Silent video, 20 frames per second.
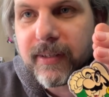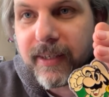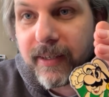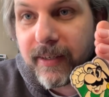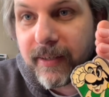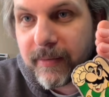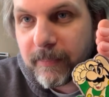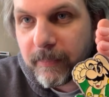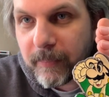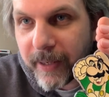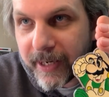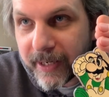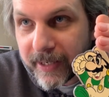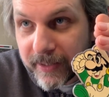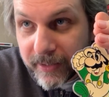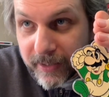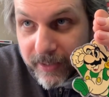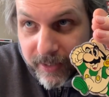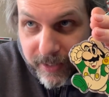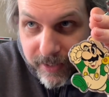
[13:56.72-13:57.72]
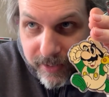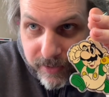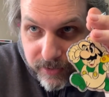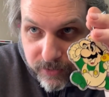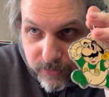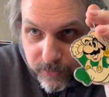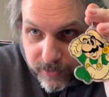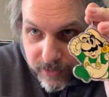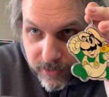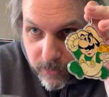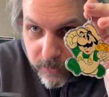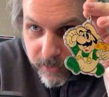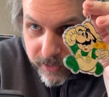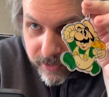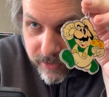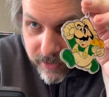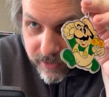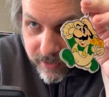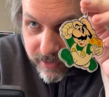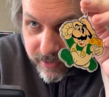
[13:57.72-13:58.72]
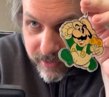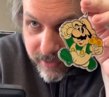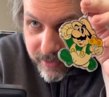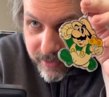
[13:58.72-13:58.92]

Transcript: yeah, back in the day, this was Luigi.